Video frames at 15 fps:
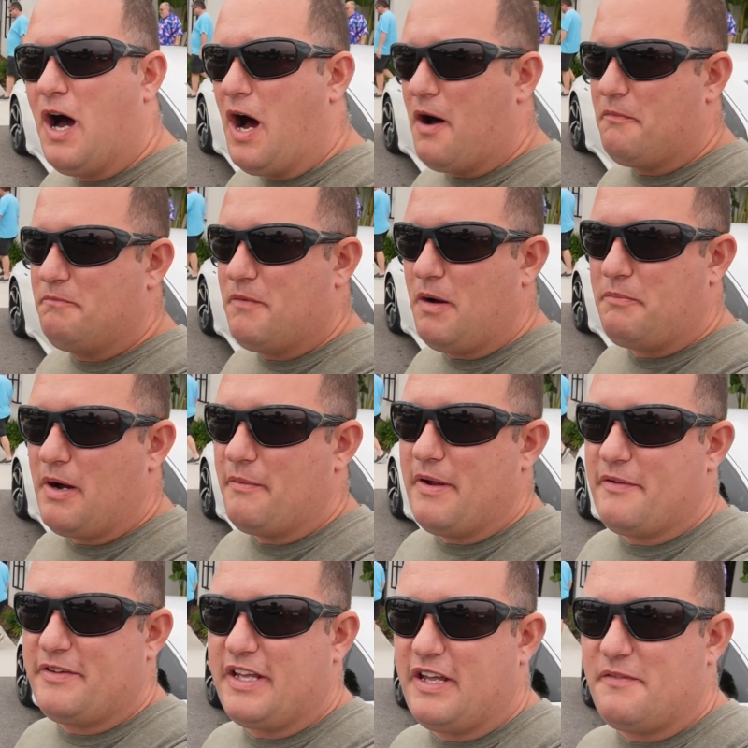I'll, I'll probably
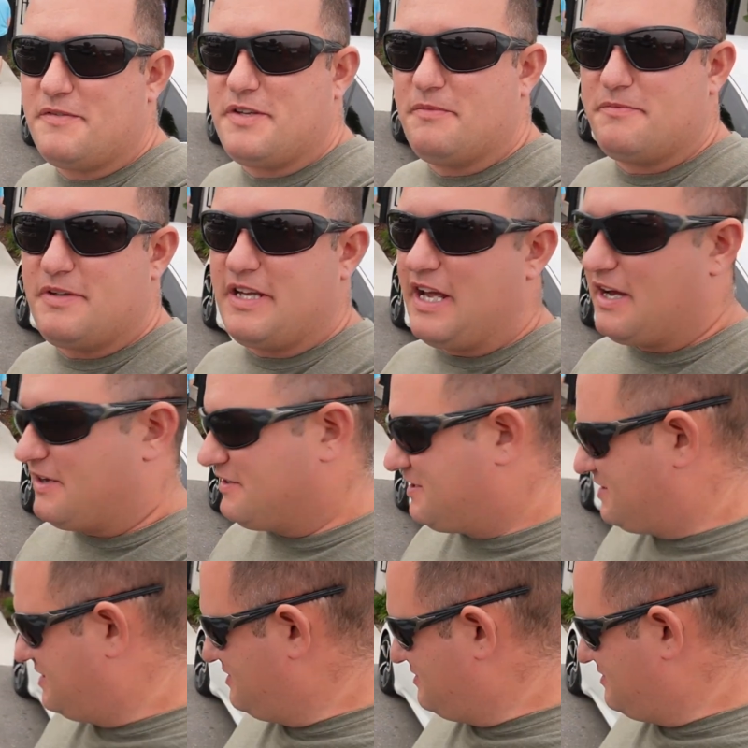have to get him something else